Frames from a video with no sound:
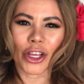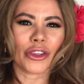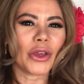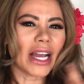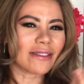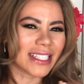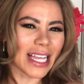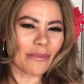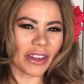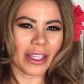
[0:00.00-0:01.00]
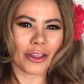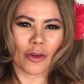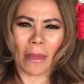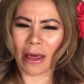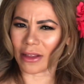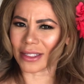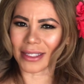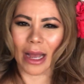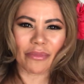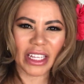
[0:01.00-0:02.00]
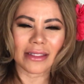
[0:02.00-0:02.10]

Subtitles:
You have something in your mouth, some